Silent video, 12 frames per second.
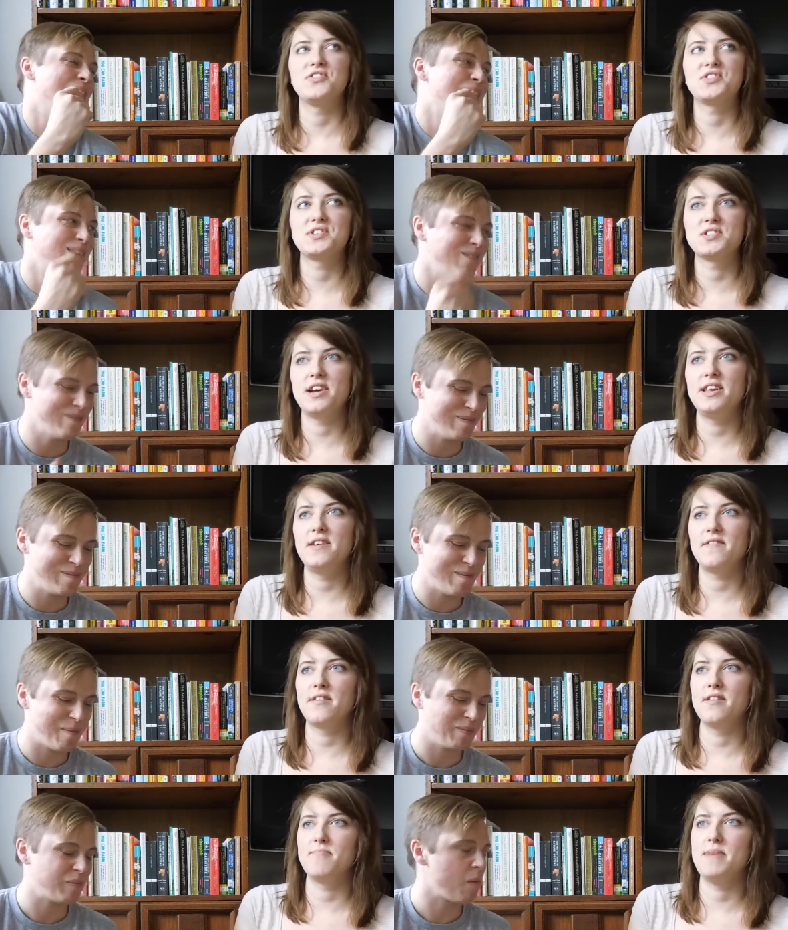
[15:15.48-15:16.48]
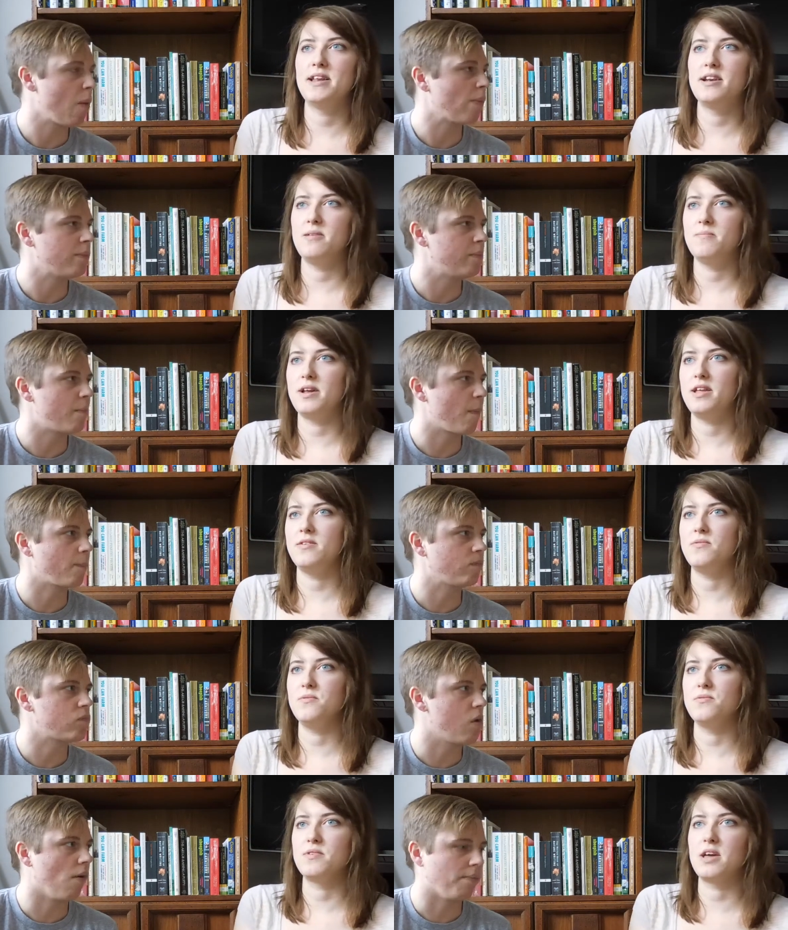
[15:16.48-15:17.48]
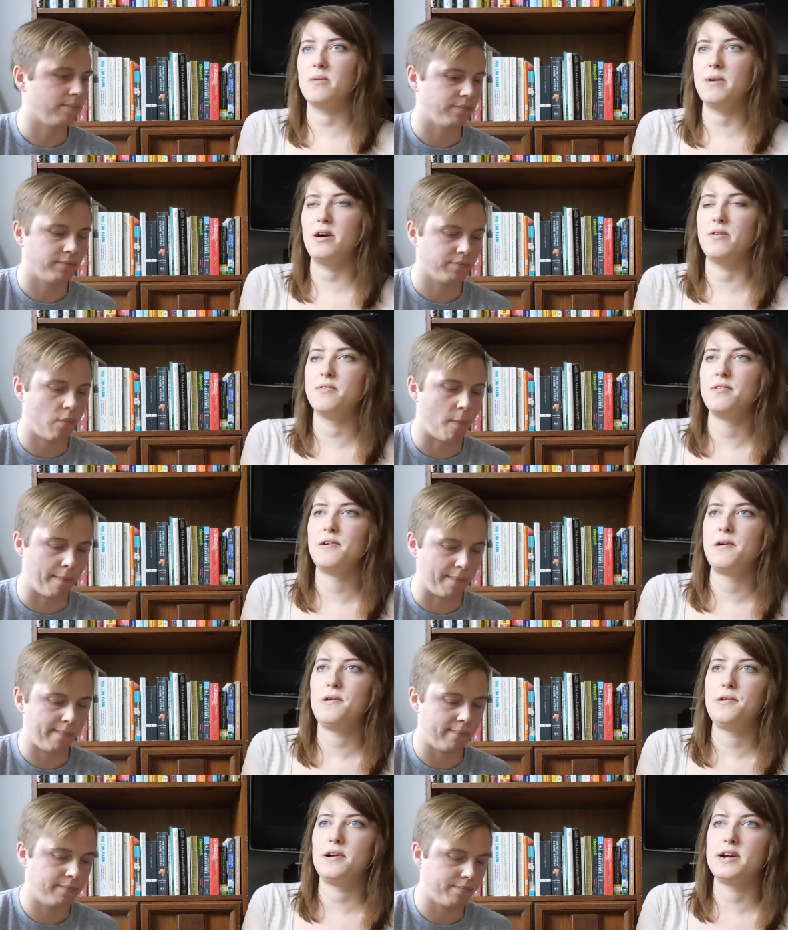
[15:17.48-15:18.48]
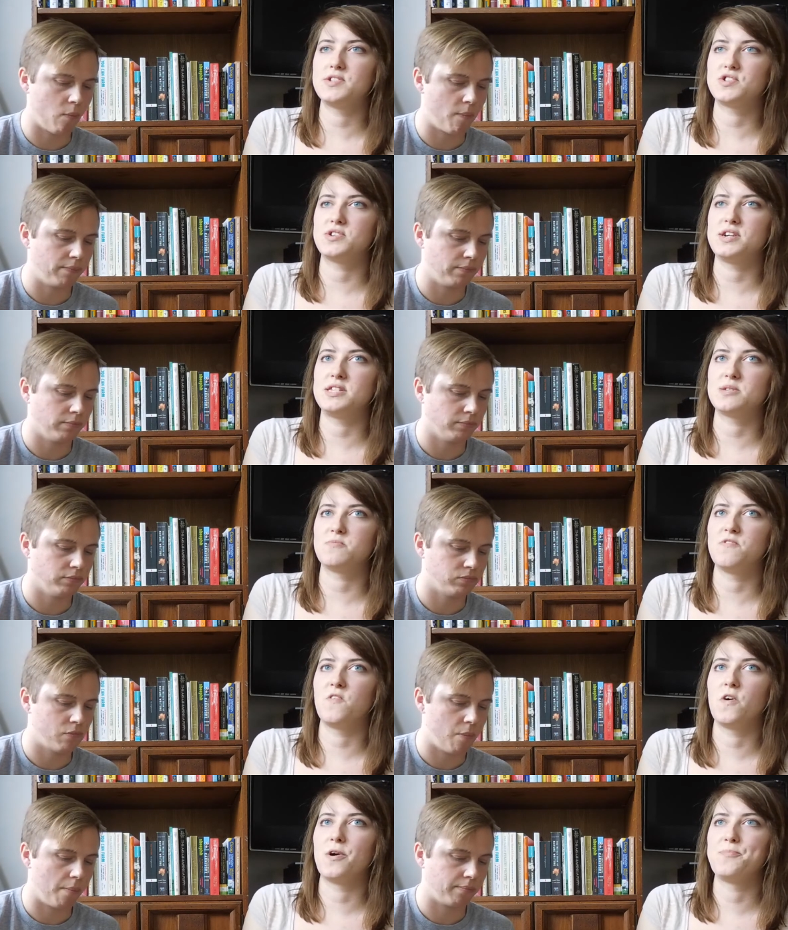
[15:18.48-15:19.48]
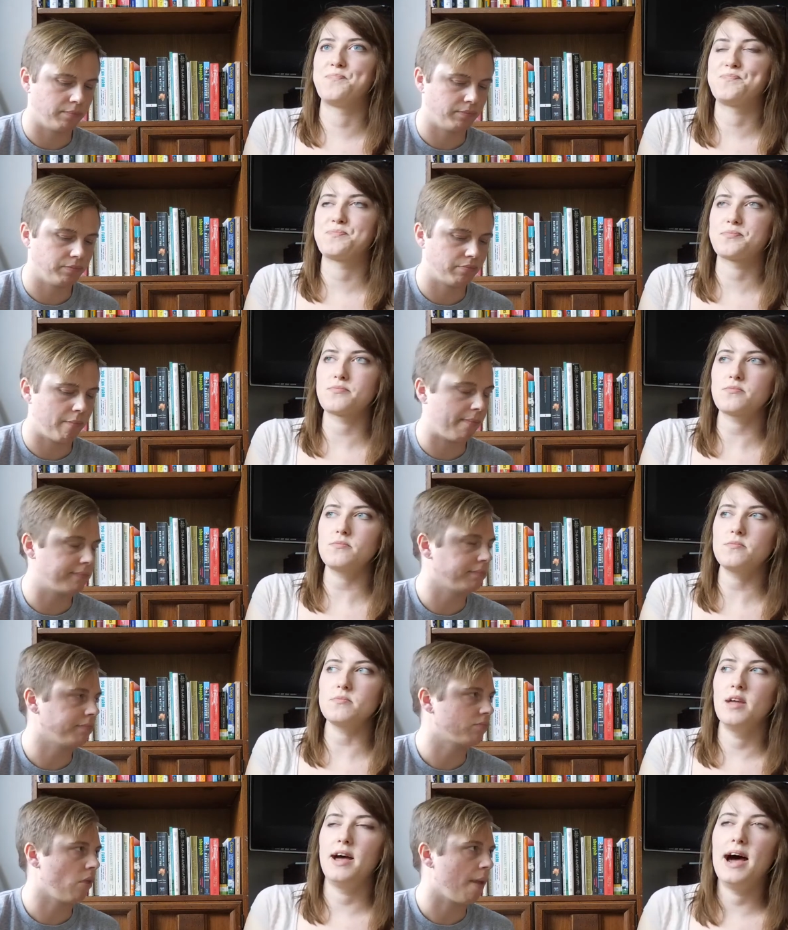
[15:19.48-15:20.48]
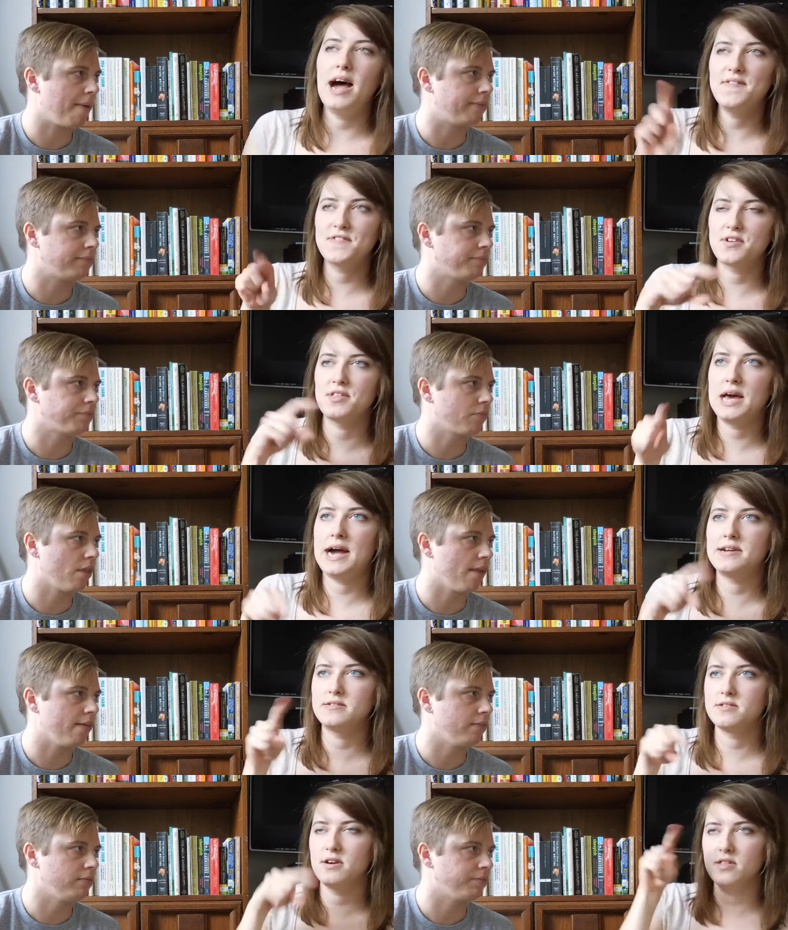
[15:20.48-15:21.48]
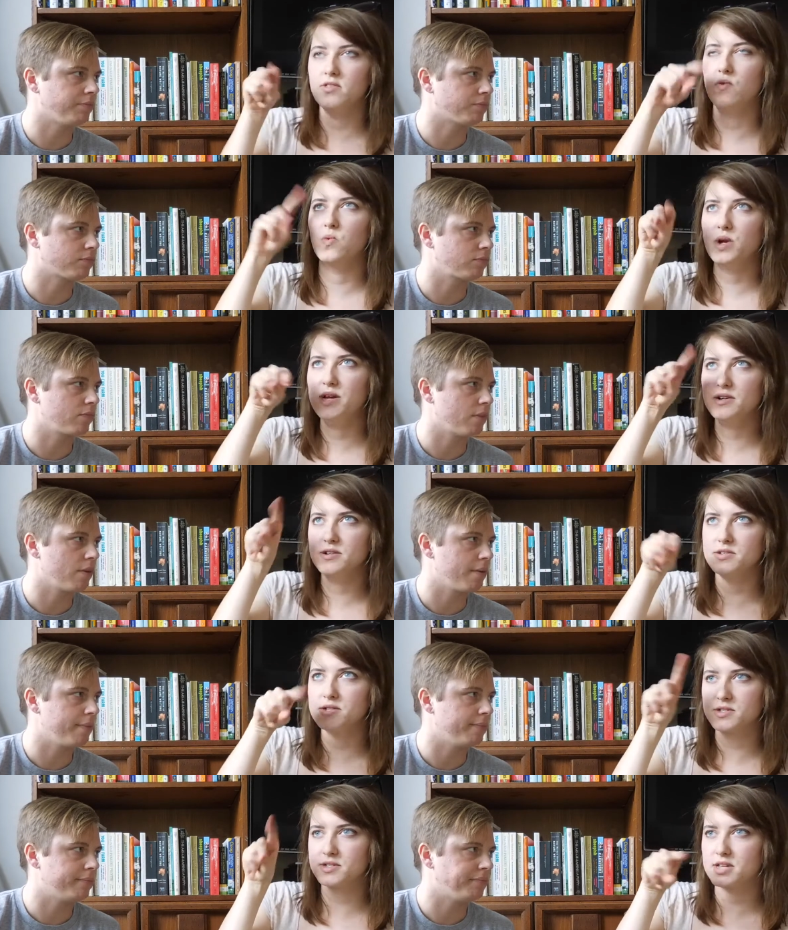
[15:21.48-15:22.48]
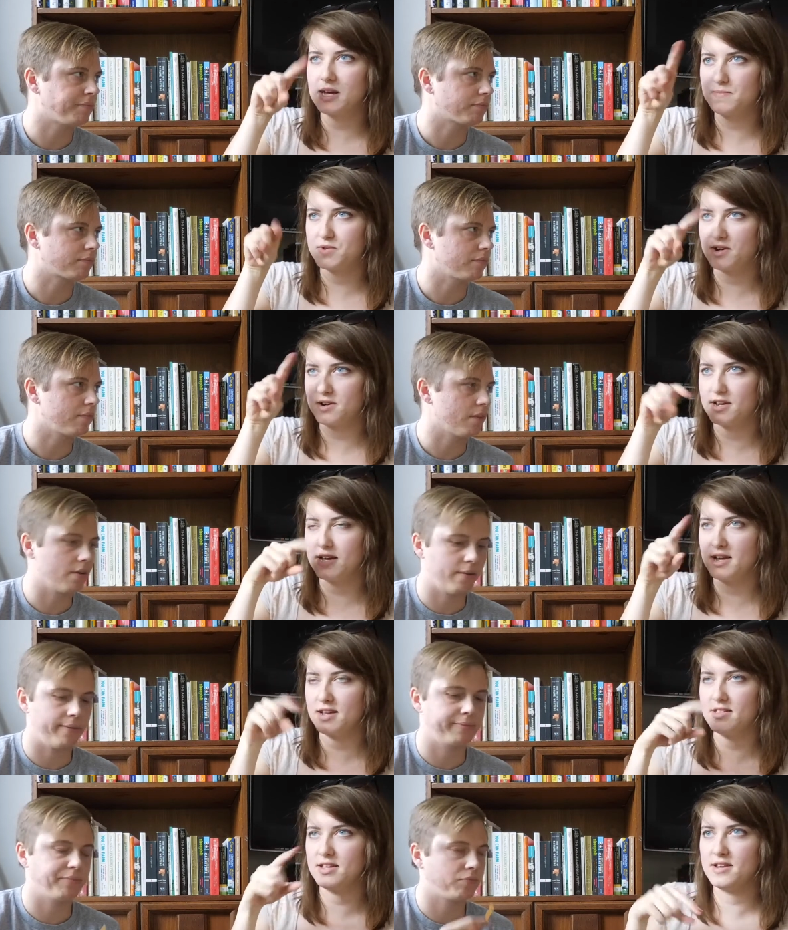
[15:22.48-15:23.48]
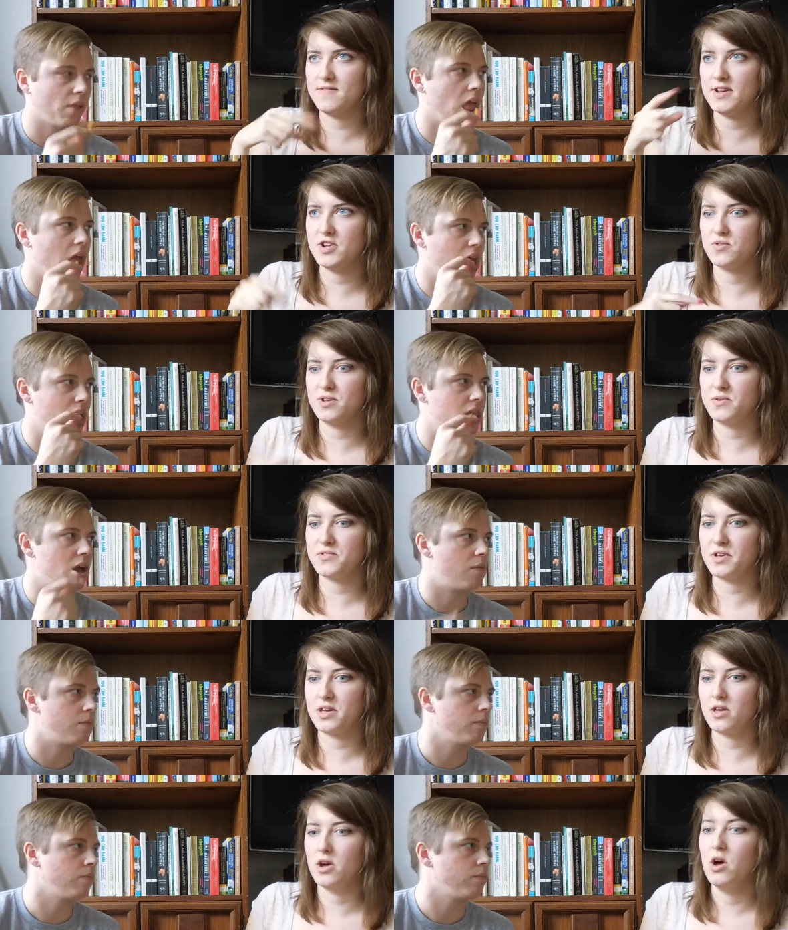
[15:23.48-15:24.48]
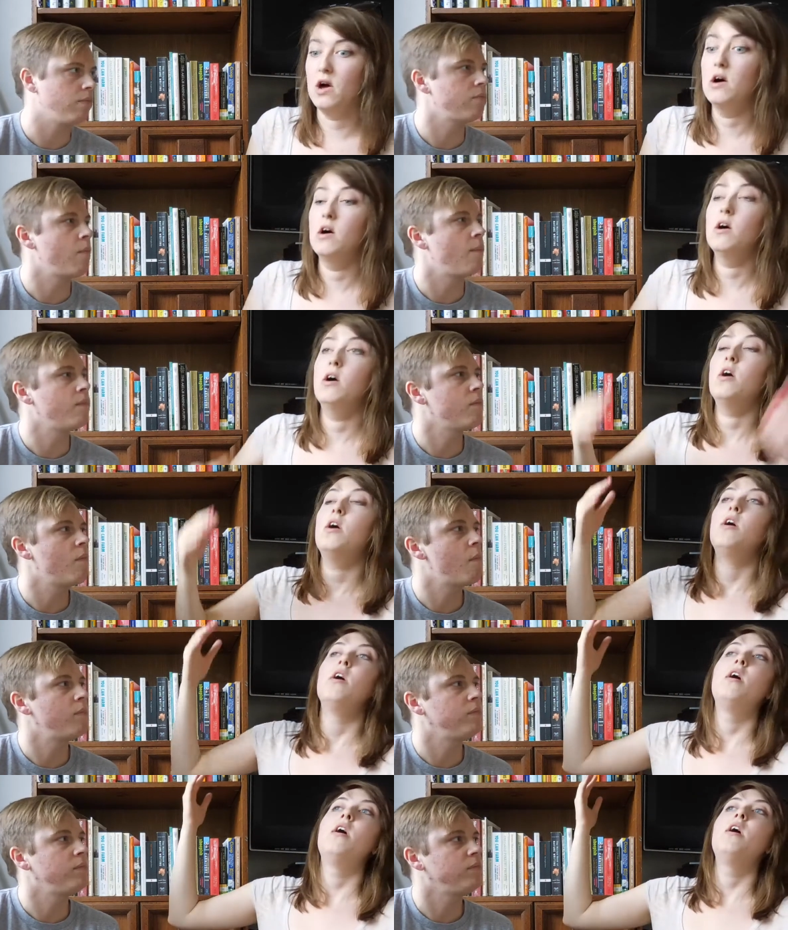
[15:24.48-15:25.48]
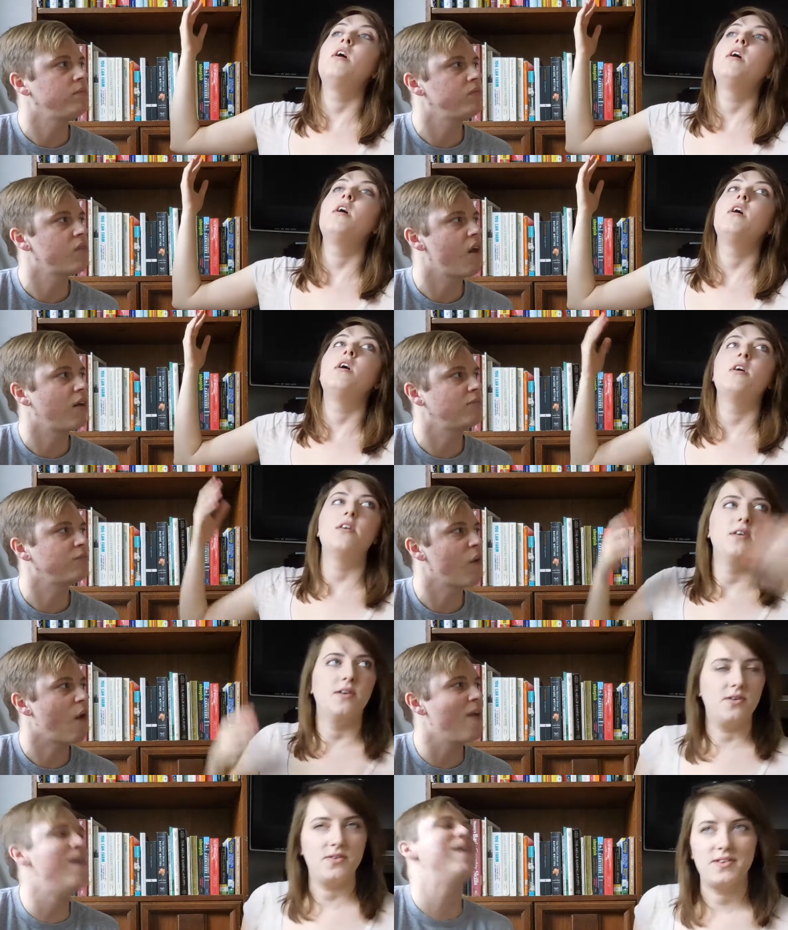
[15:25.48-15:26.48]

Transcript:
Speaker 1: just because I had never met anybody who came out as trans before. After that, the wheels kept turning, and then eventually it was like, Oh!